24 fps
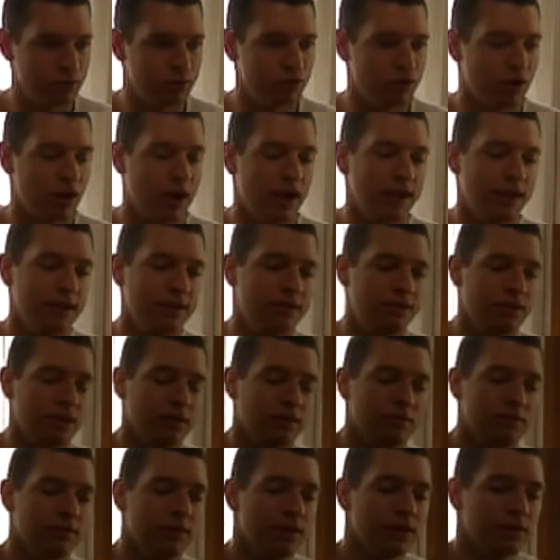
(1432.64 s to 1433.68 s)
try the
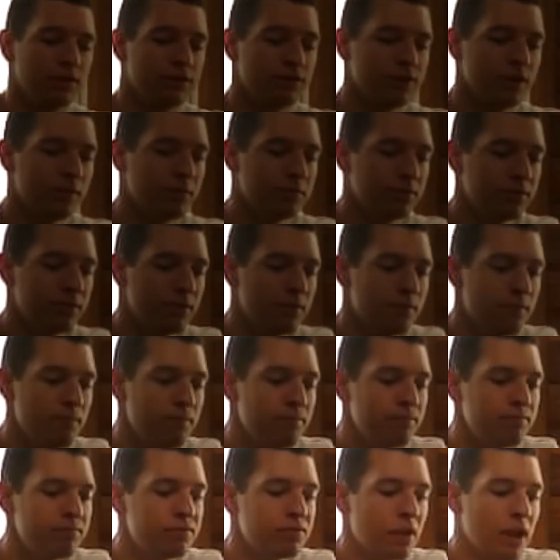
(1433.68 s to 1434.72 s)
salt and vinegar chips.
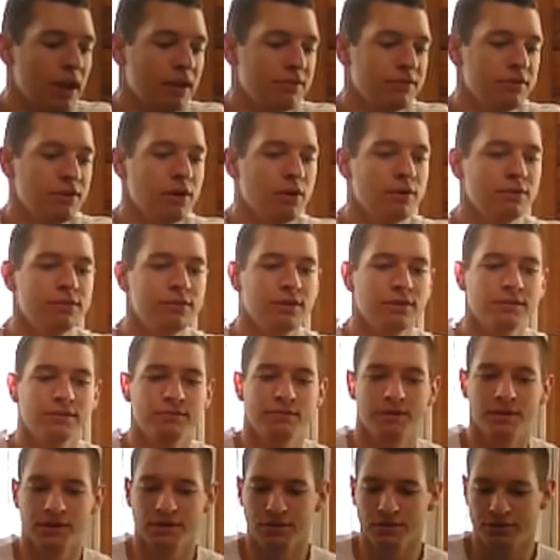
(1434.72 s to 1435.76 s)
As you know, salt and
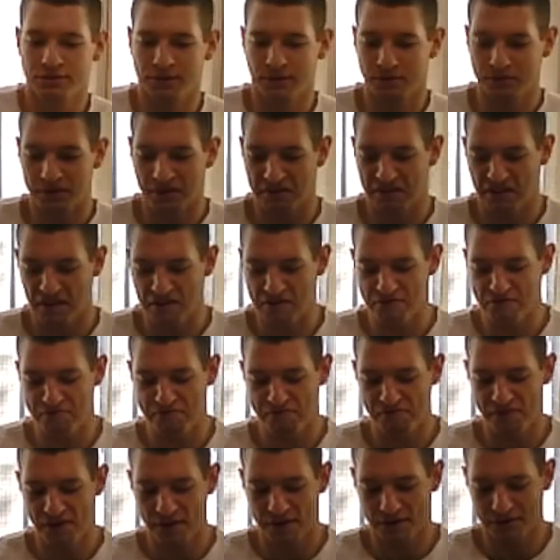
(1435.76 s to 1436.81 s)
vinegar chips have that
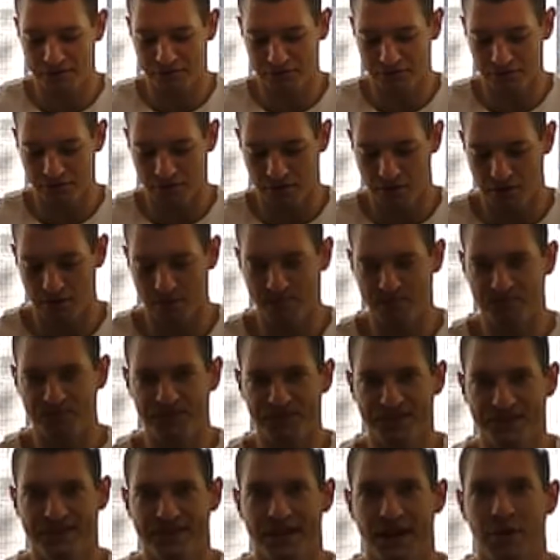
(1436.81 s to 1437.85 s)
very strong
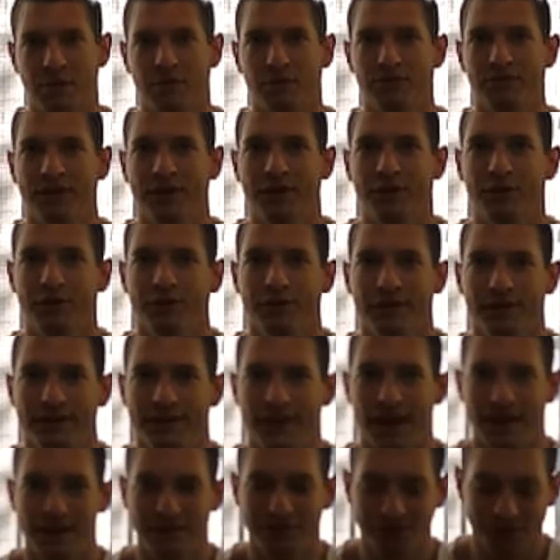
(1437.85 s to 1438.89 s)
sour vinegary
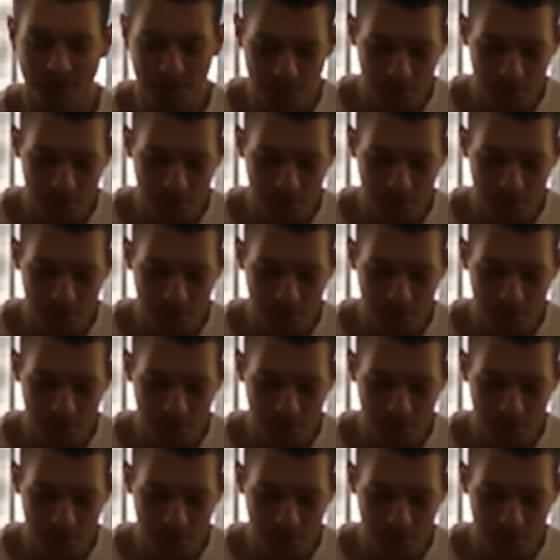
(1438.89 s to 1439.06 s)
taste.